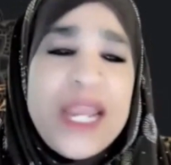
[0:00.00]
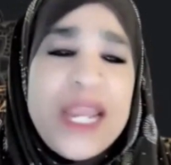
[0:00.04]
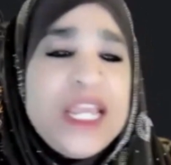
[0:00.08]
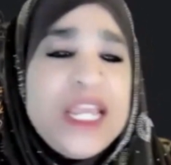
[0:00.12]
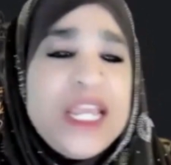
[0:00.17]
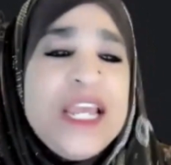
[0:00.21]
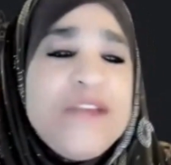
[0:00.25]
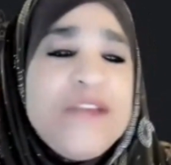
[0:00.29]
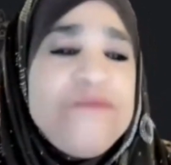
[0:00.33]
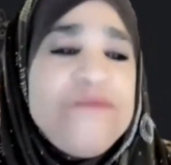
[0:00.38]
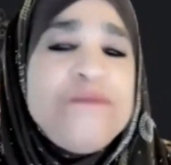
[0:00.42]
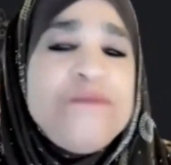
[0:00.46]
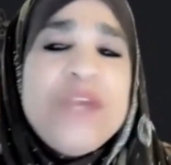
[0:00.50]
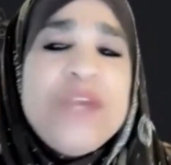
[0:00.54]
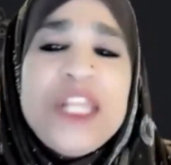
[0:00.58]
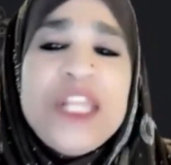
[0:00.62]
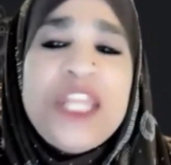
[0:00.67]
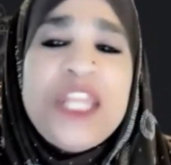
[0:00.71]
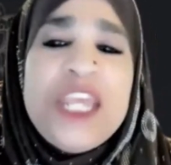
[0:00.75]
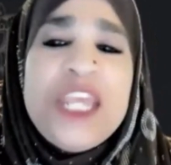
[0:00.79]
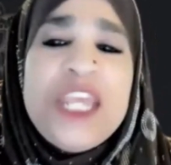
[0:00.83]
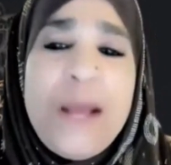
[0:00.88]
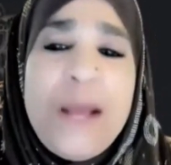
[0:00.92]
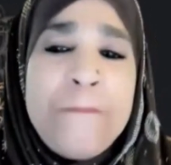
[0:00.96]
and give me
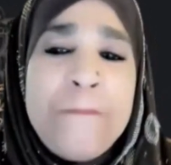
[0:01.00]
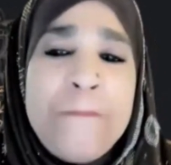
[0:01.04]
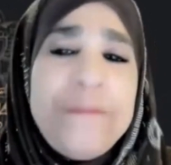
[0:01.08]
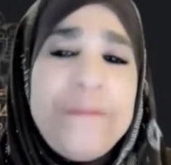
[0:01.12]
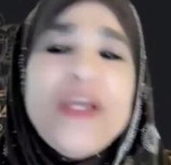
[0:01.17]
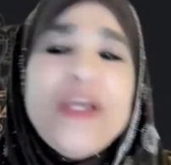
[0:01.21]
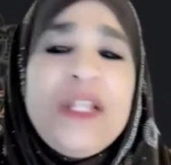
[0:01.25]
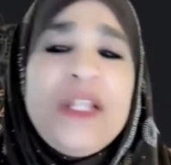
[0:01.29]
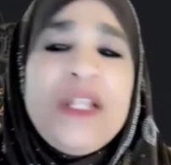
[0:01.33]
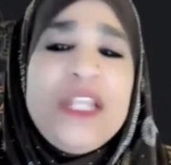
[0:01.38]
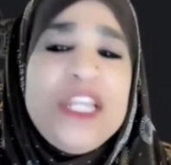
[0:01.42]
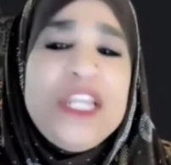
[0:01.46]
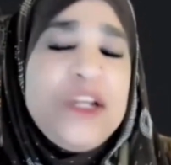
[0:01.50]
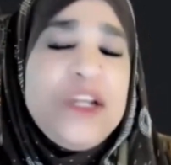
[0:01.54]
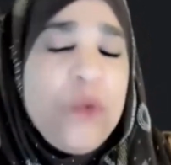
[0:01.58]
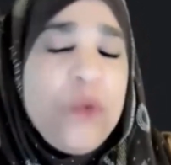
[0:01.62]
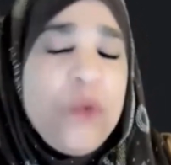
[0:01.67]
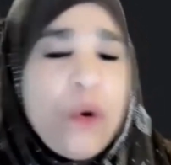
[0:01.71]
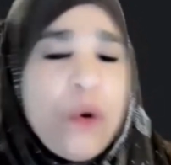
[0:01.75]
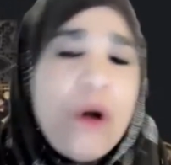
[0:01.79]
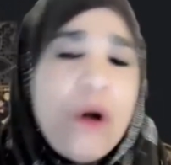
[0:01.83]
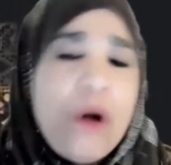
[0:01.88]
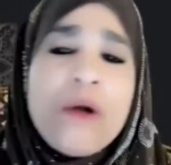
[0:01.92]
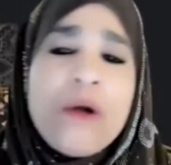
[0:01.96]
the ability to
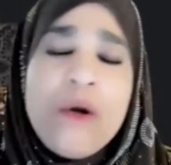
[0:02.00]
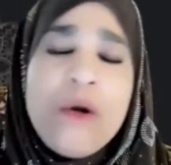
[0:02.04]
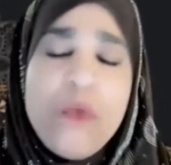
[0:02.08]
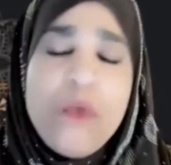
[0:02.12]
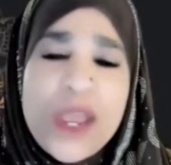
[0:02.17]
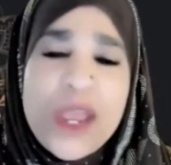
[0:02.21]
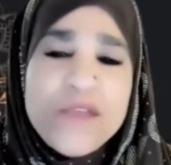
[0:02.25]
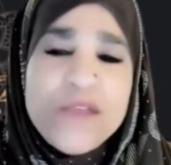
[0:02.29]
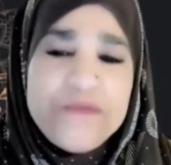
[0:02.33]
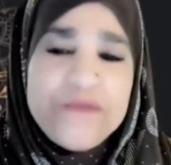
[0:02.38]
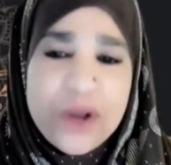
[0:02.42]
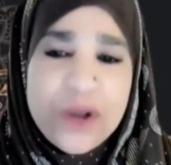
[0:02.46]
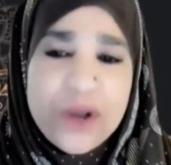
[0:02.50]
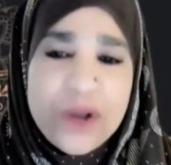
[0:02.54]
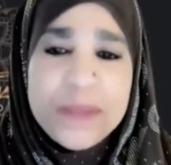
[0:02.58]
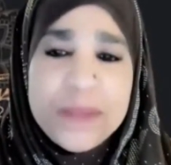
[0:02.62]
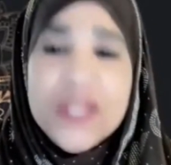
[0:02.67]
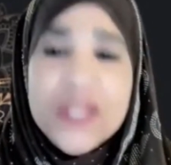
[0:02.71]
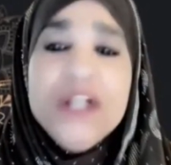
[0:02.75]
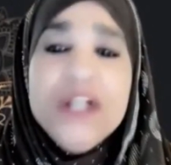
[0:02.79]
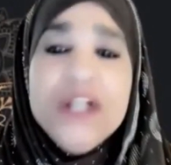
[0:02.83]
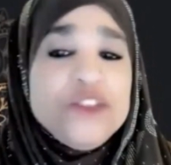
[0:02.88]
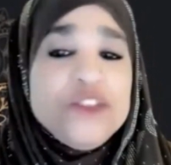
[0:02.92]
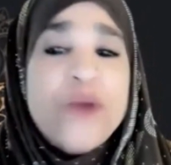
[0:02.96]
walk away from
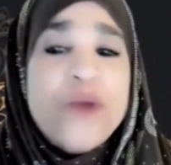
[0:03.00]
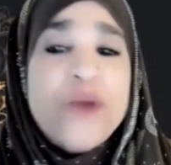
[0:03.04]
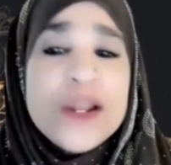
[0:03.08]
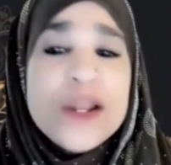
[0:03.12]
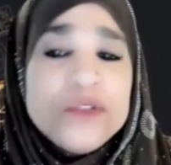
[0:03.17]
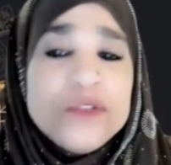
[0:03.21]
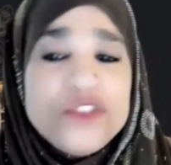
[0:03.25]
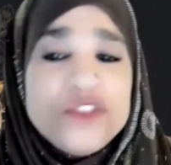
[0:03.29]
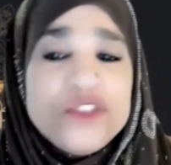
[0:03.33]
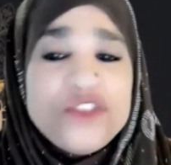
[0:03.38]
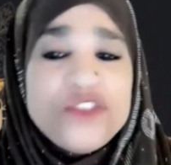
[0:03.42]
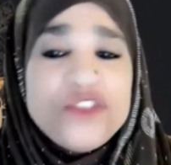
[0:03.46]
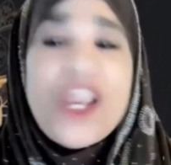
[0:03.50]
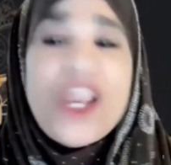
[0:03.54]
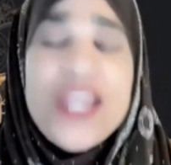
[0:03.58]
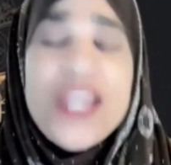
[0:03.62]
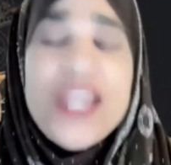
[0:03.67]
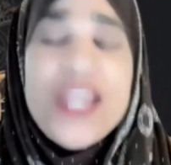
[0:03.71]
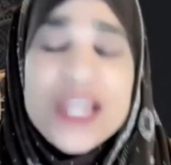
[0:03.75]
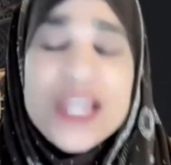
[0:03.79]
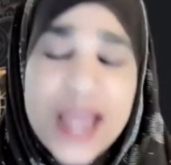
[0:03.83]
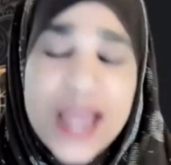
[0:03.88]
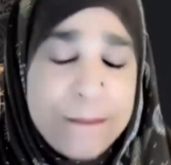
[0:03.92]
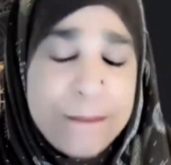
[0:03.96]
it so I don't
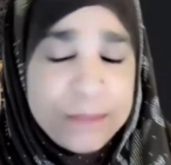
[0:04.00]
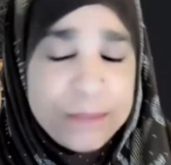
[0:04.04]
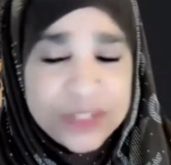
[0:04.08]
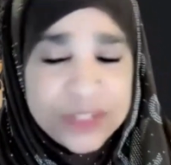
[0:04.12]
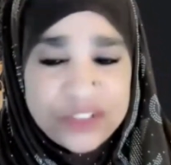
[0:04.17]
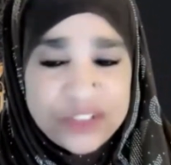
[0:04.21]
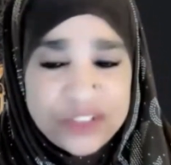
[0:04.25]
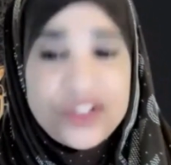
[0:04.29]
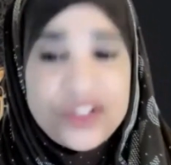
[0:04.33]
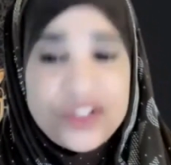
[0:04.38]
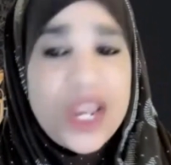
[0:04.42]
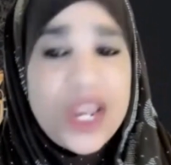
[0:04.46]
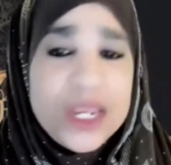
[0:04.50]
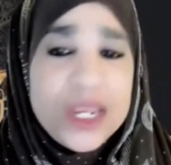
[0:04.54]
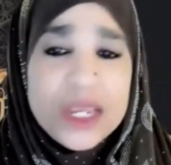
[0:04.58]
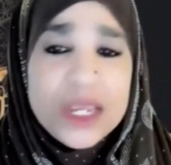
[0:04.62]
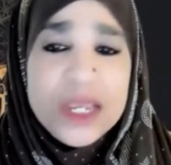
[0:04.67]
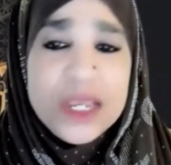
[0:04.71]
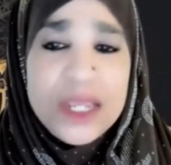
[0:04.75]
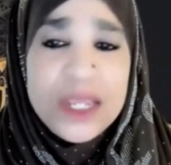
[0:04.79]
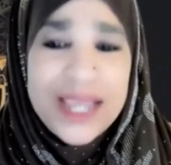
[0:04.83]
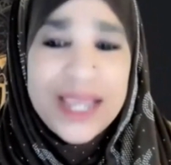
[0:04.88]
stay in that mistake.